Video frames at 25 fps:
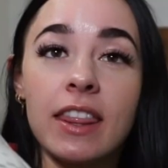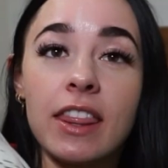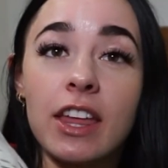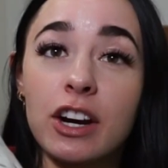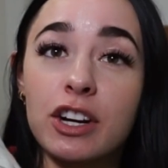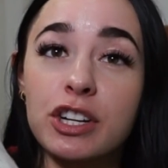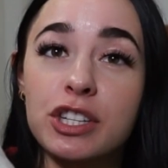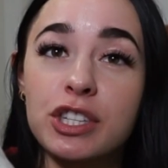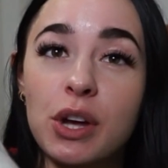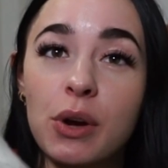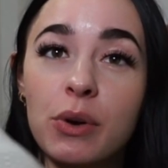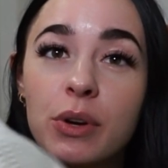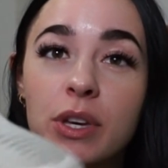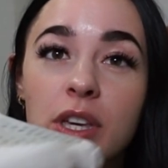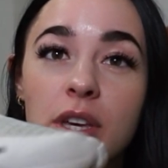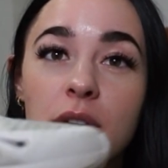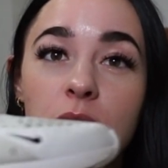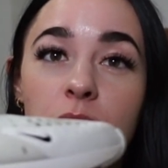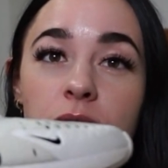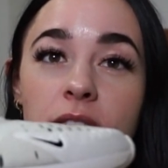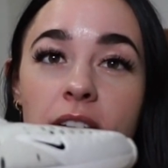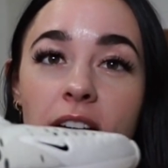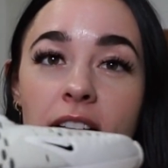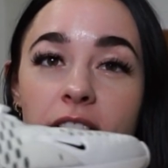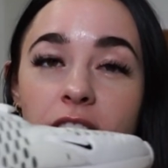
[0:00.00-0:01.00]
They're so
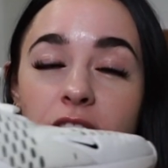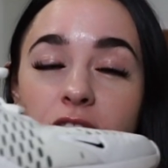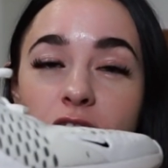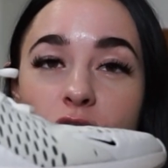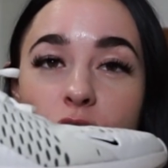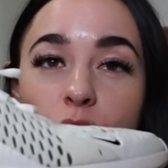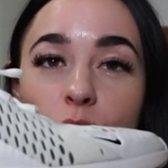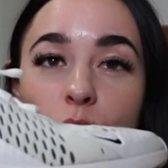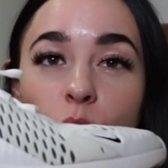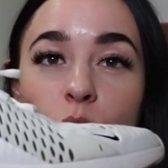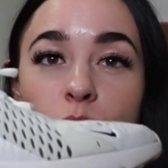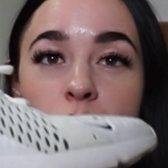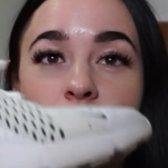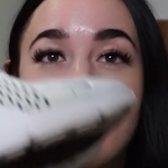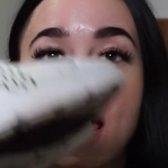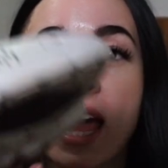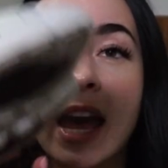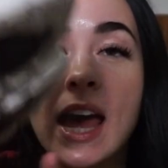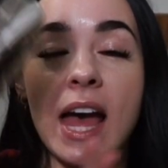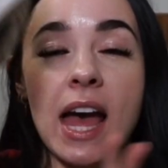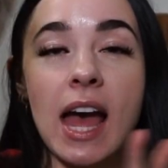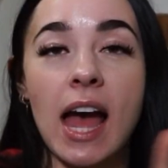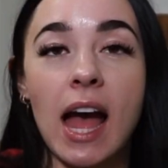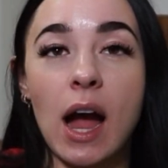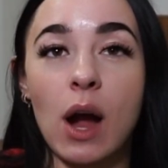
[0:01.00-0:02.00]
cute. They look cute
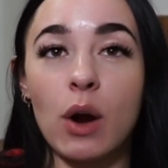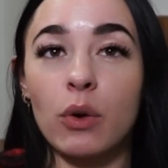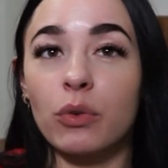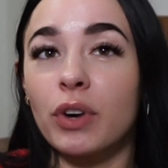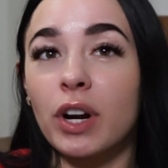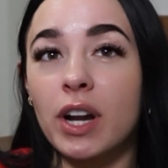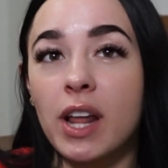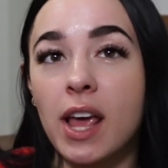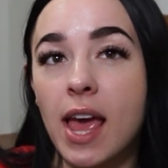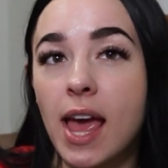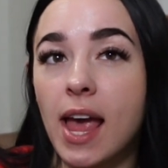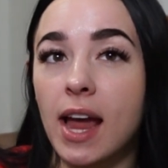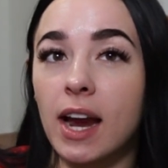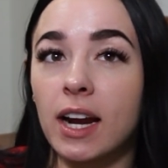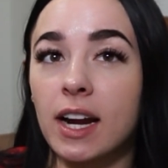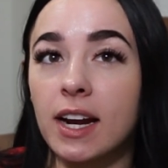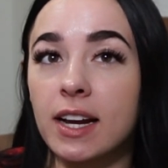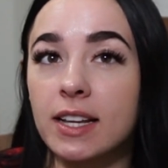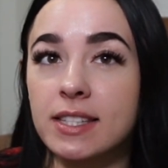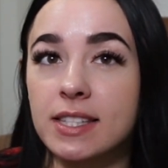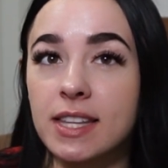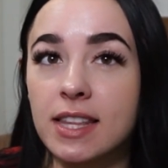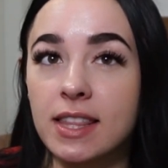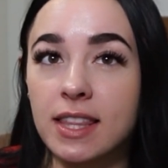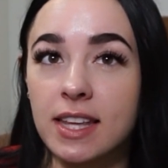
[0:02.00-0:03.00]
out running
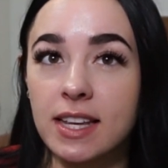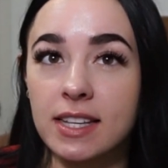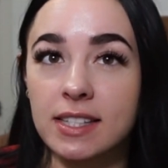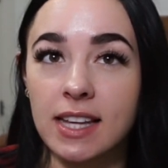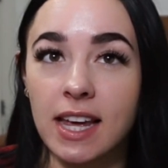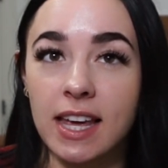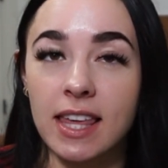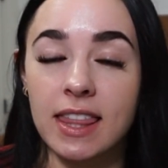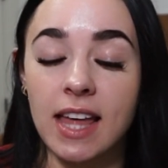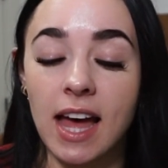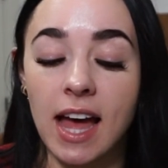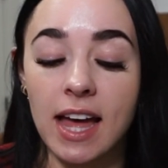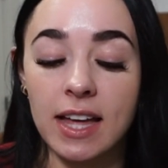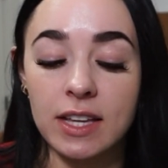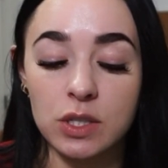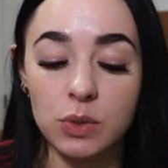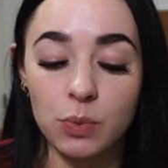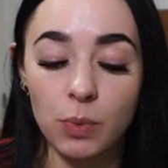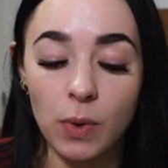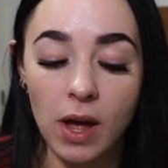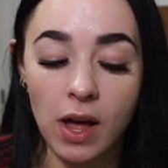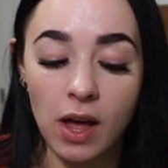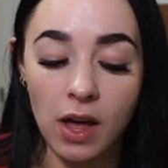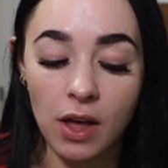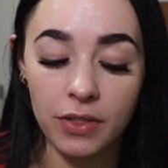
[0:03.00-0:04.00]
errands and things like that as
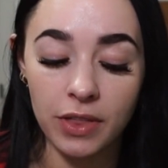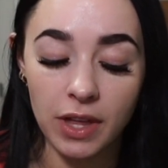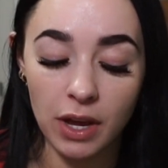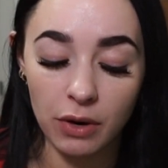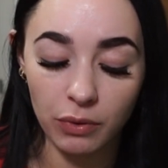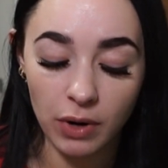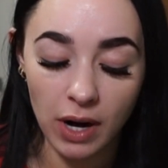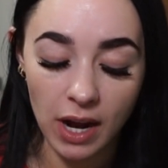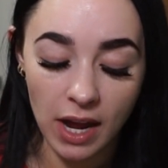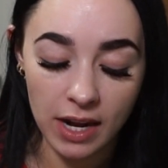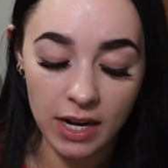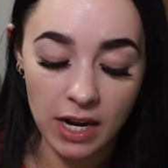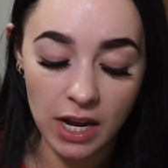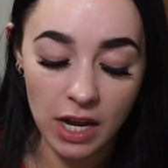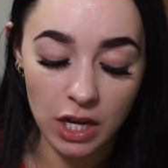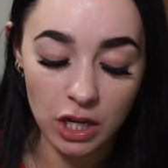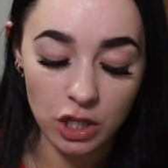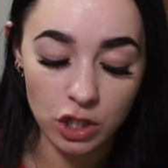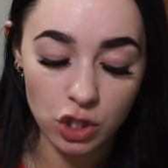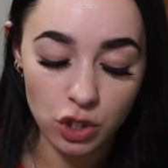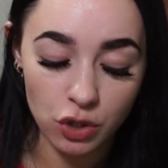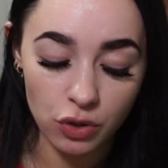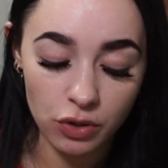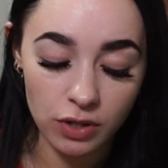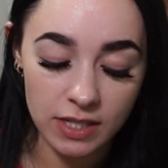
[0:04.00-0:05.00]
well. They run
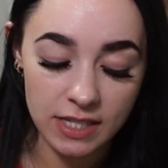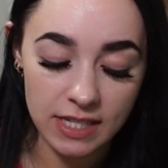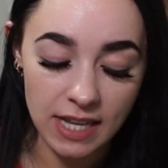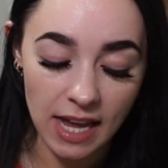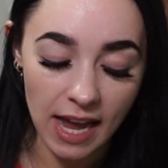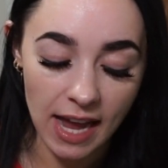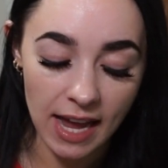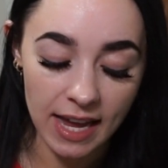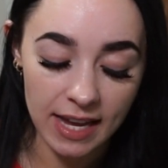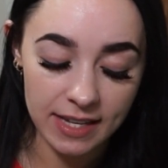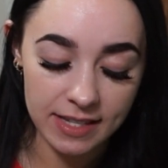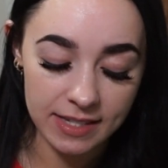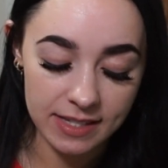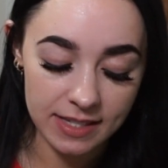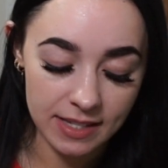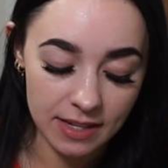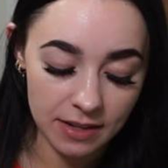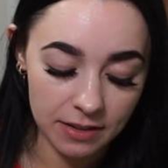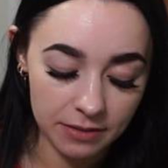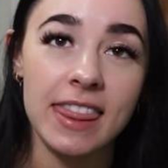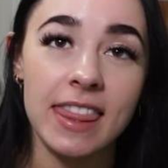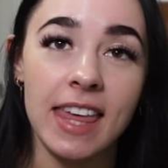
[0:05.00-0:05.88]
true to size.